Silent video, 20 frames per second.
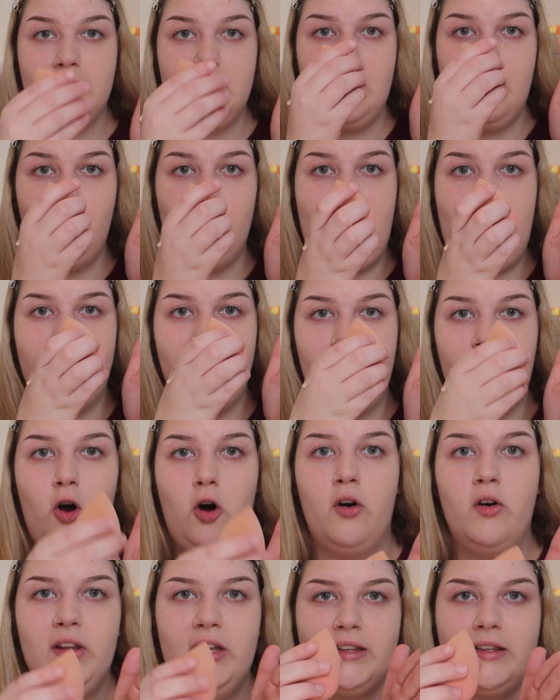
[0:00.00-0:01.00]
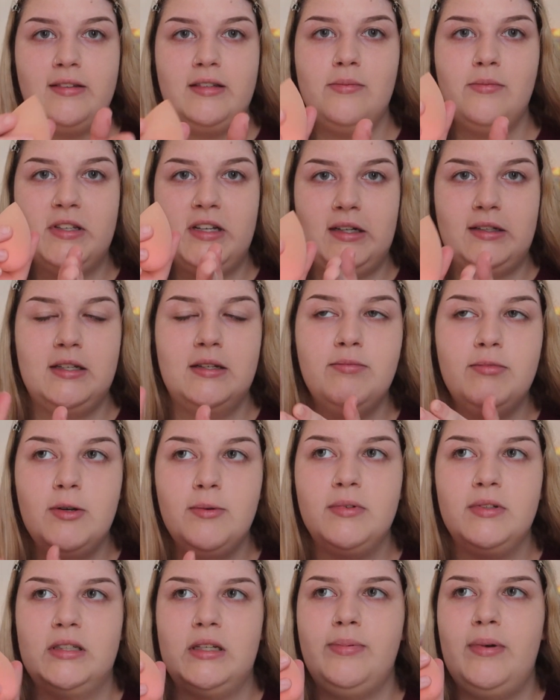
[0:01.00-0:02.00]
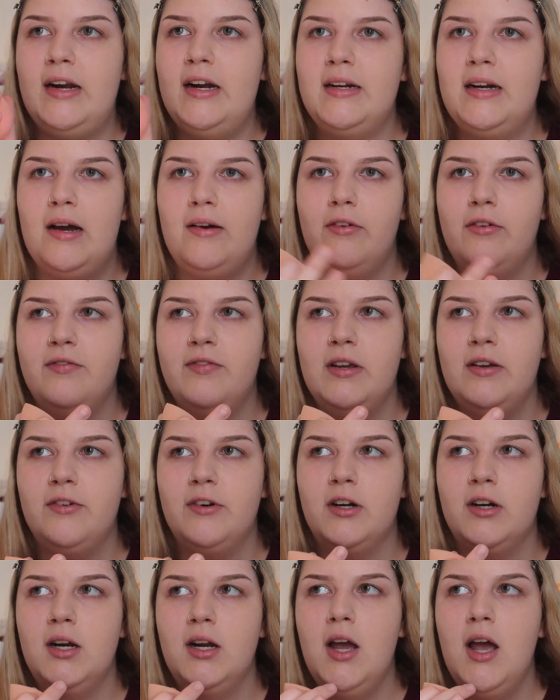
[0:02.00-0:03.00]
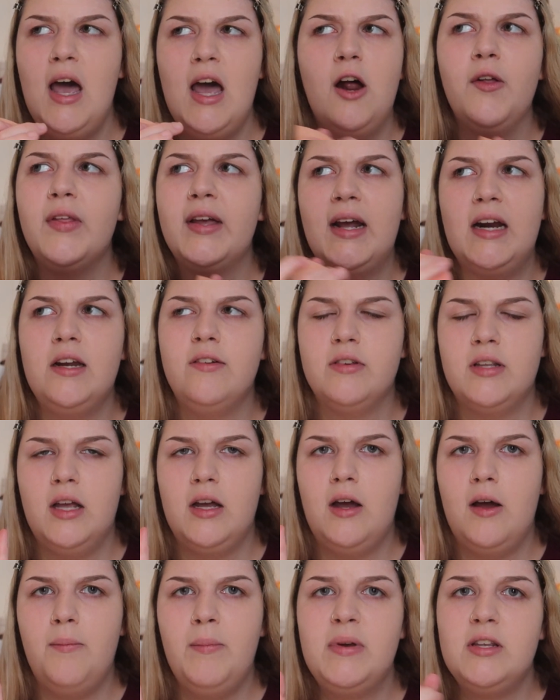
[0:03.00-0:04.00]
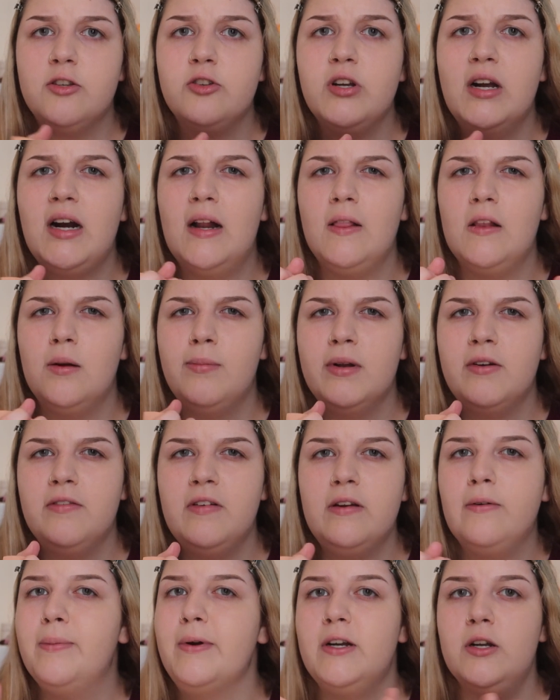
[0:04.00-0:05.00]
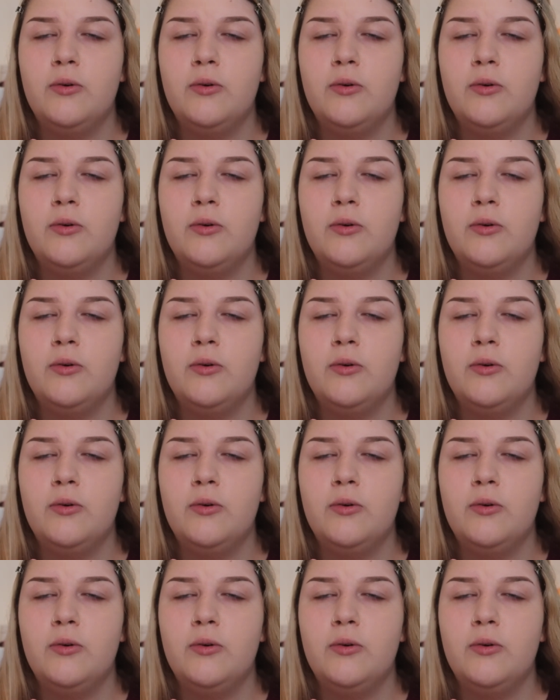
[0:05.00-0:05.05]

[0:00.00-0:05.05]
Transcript: We had all like the same exact symptoms, except I didn't have a fever. I don't think any of us, my sister had a little bit of fever, but